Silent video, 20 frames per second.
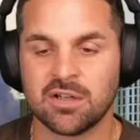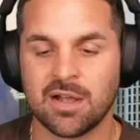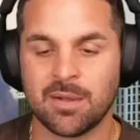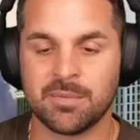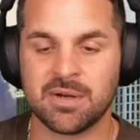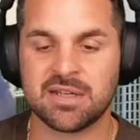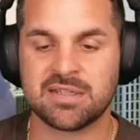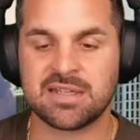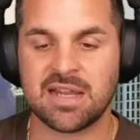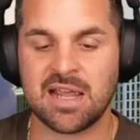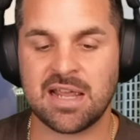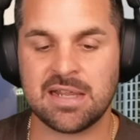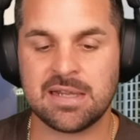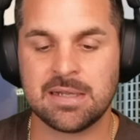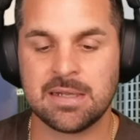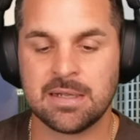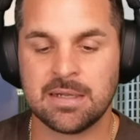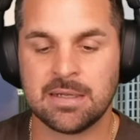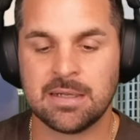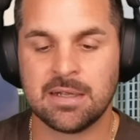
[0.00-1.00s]
I'm going
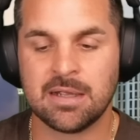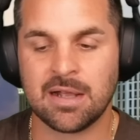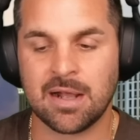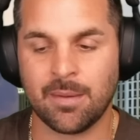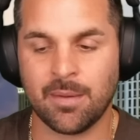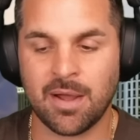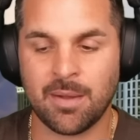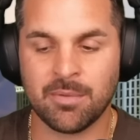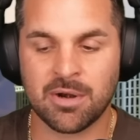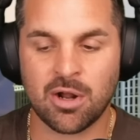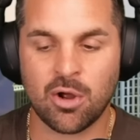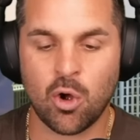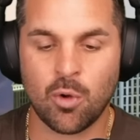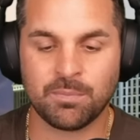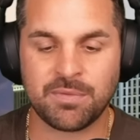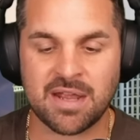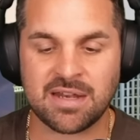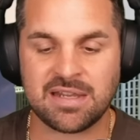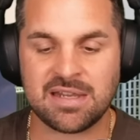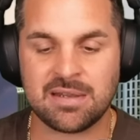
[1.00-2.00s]
to
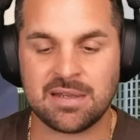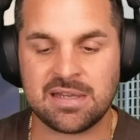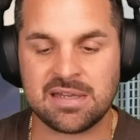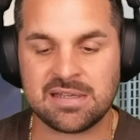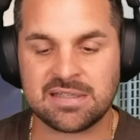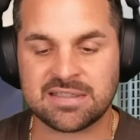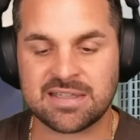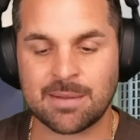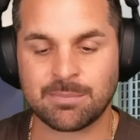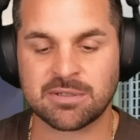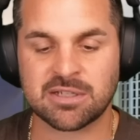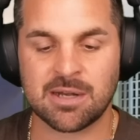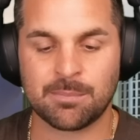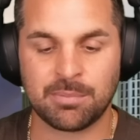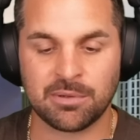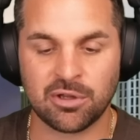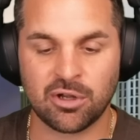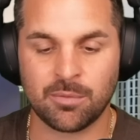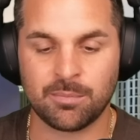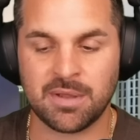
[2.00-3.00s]
hope that he steps it
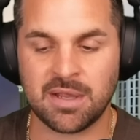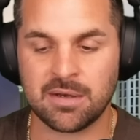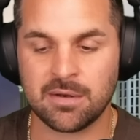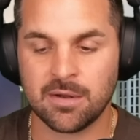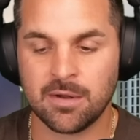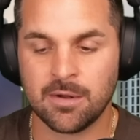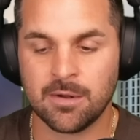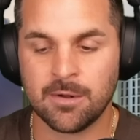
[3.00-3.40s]
up a little bit